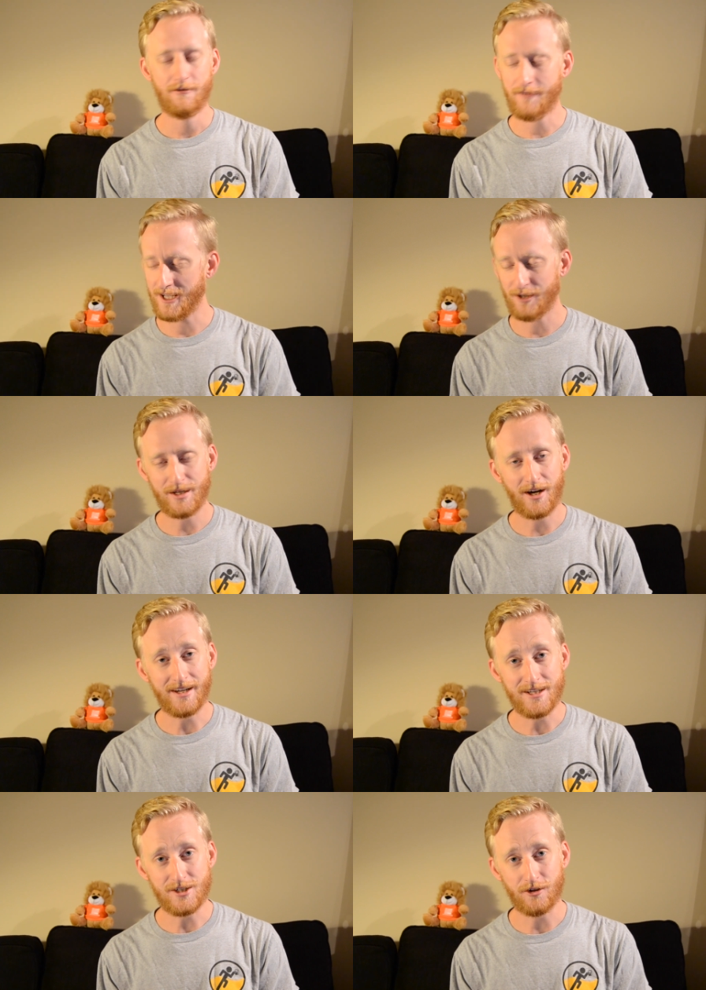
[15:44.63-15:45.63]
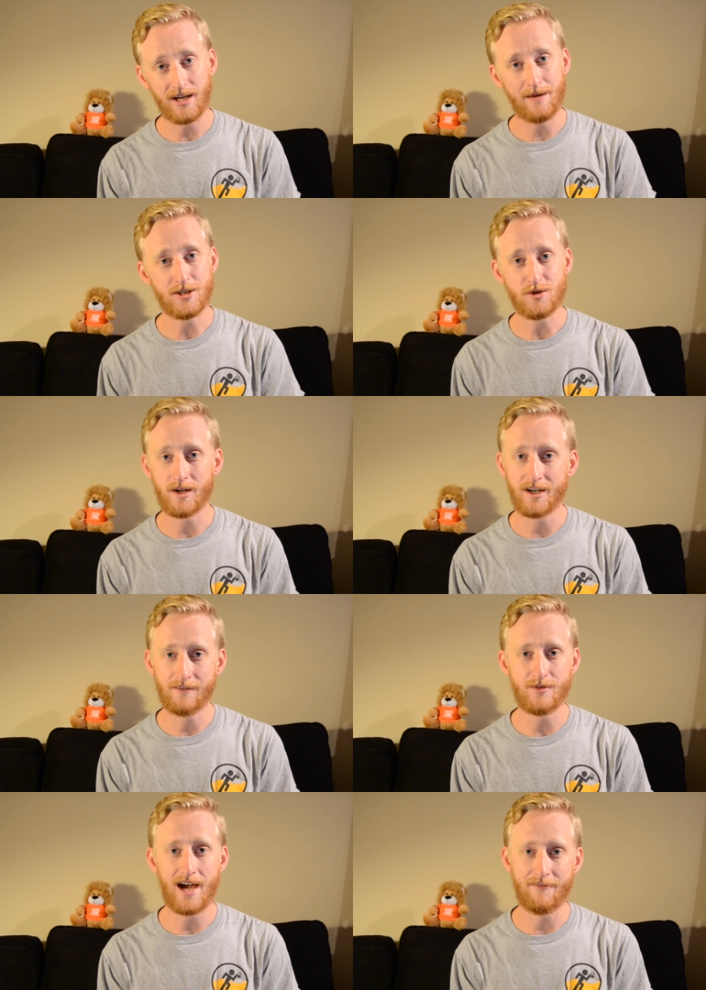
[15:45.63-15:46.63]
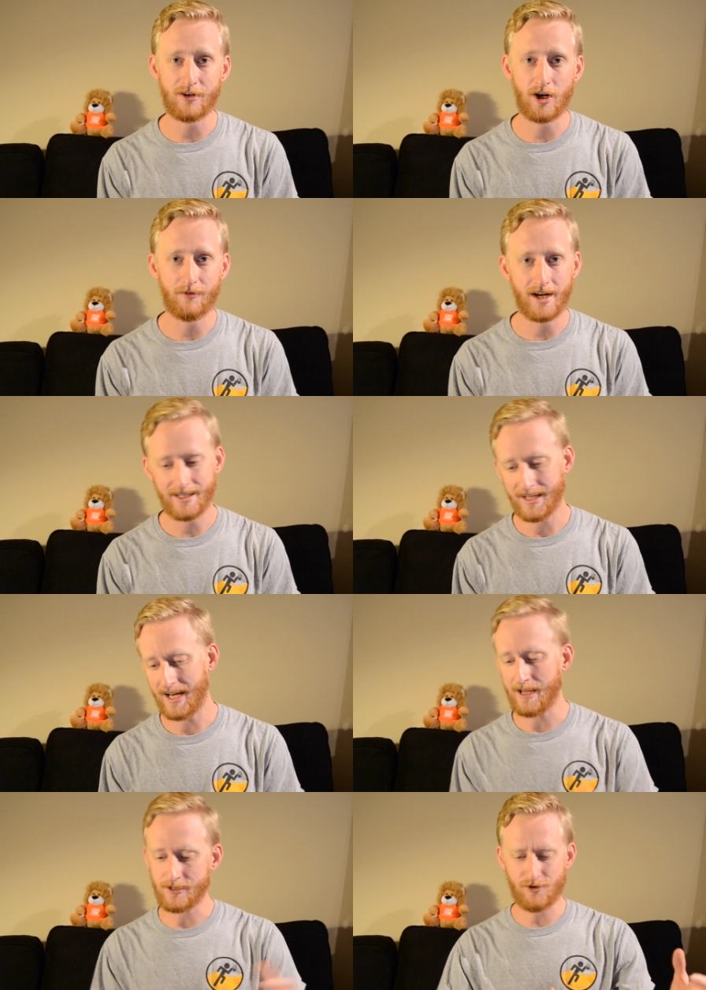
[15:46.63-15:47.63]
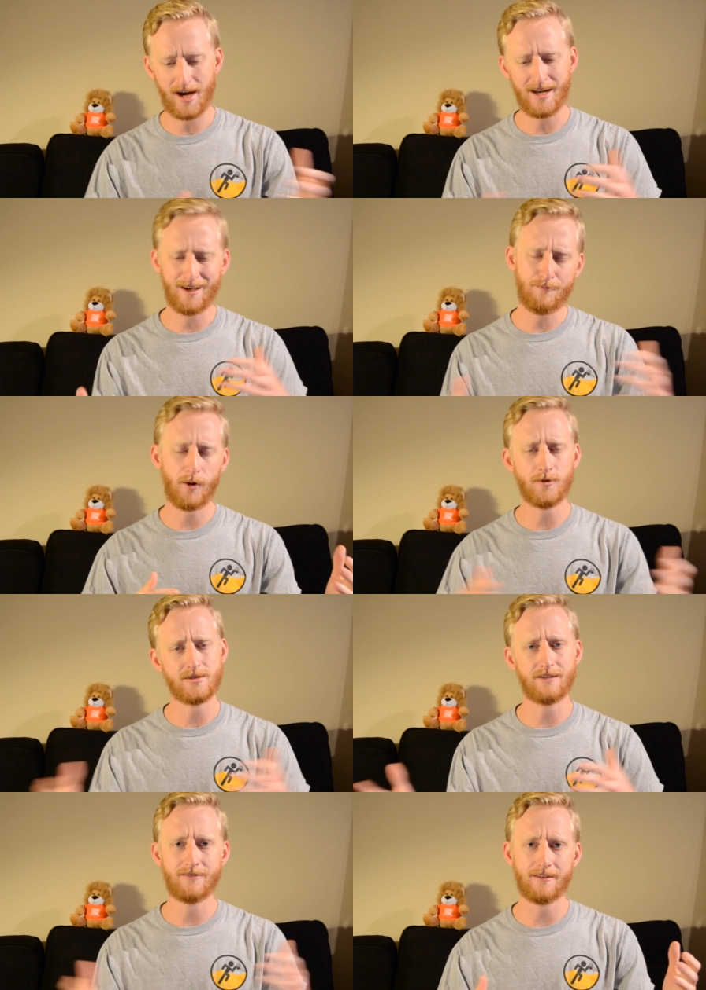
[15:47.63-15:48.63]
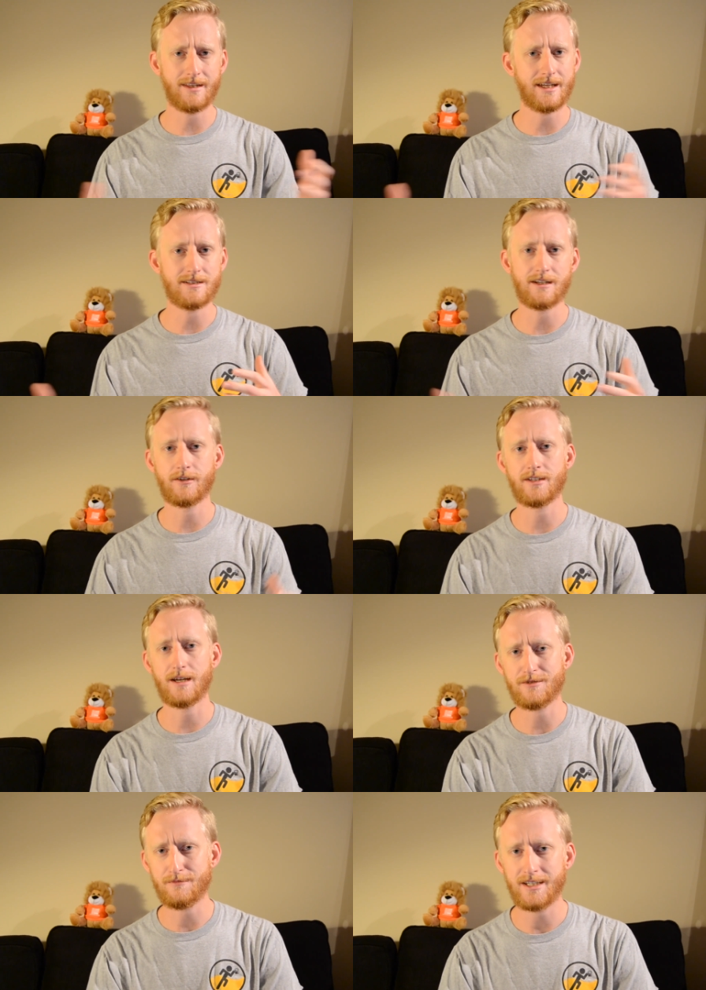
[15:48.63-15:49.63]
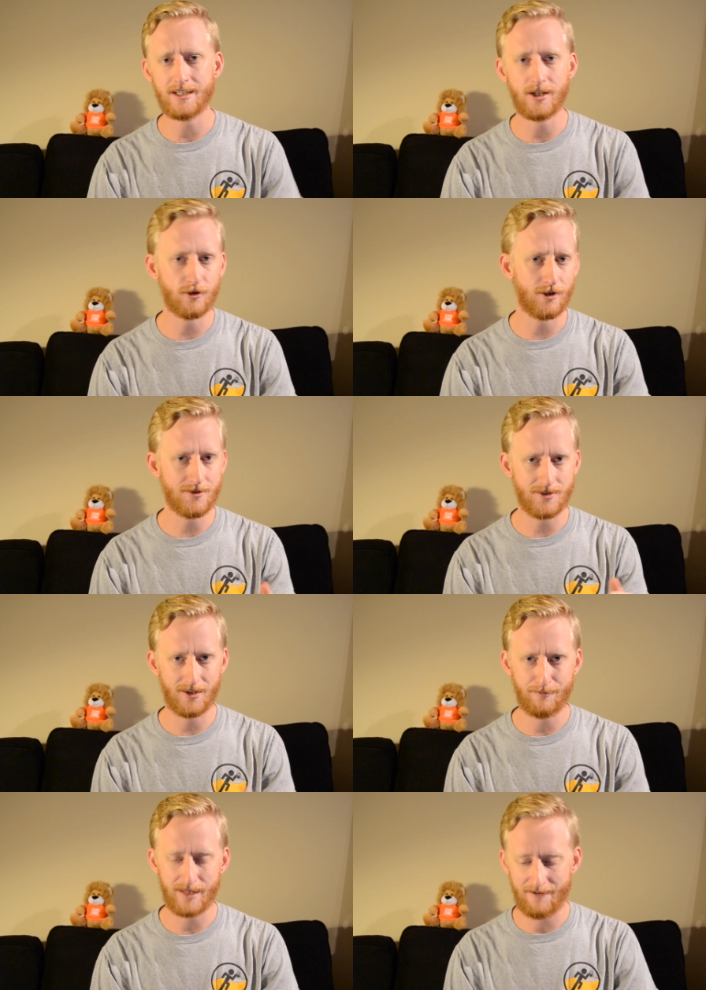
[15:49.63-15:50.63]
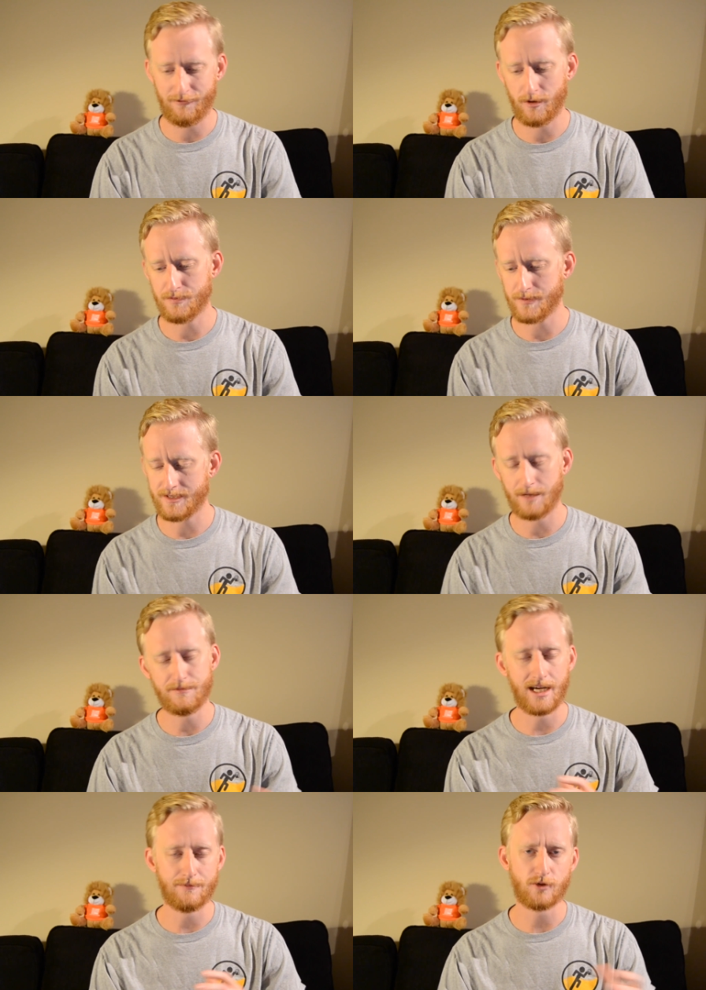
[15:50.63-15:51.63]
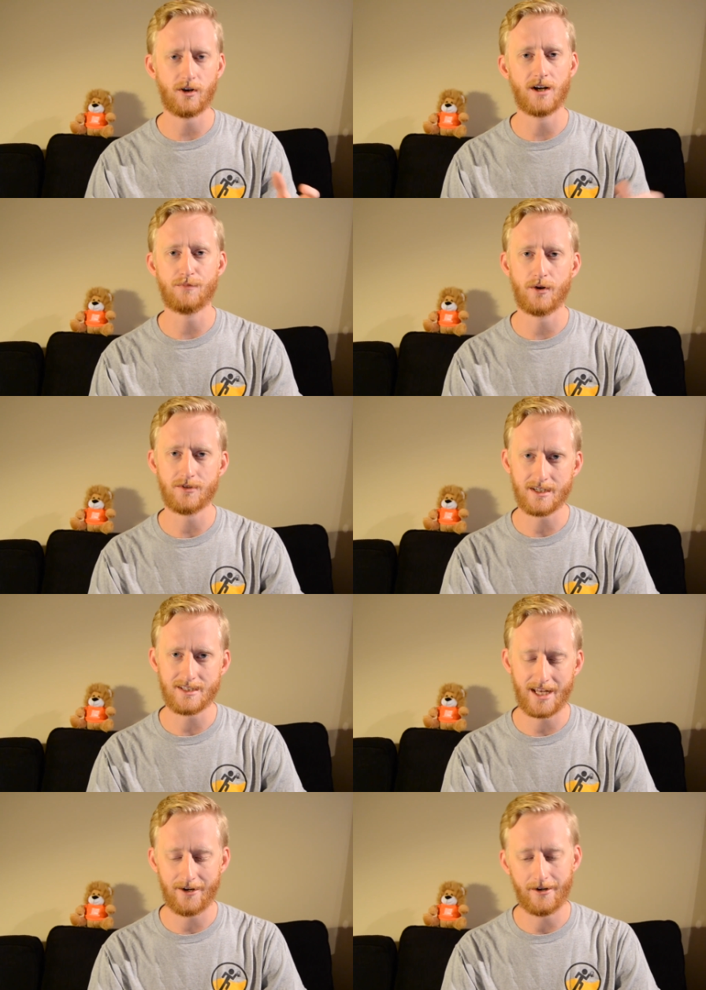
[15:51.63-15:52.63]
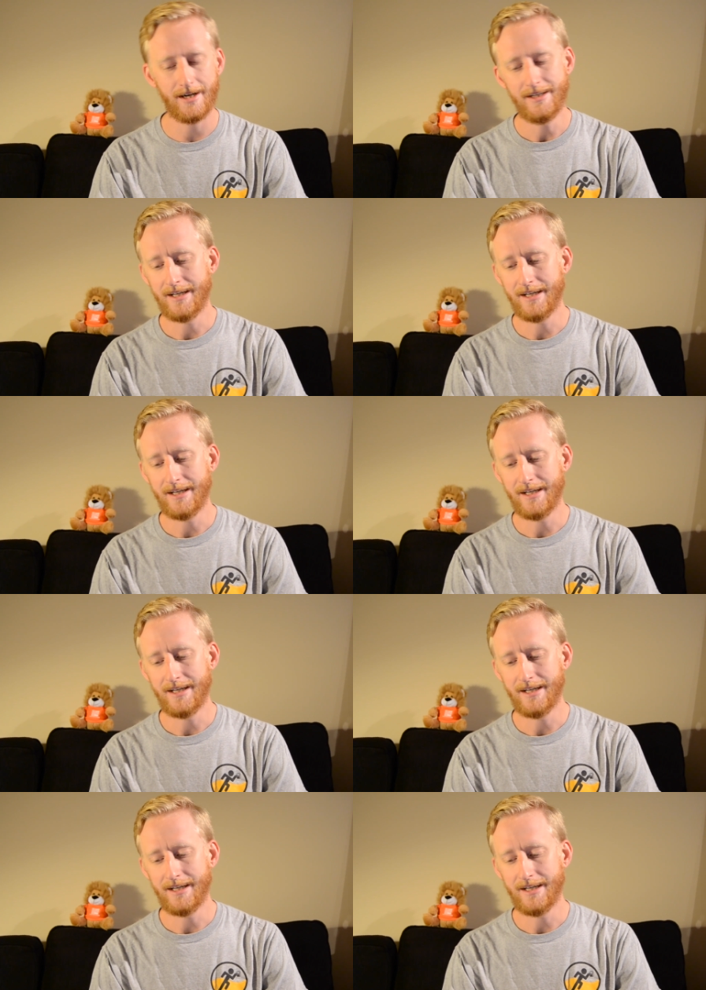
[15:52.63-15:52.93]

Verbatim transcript: Follow me on Instagram and Twitter if you haven't already. I try to post different things things, different types of media across all the platforms, but sometimes cross-post, etc.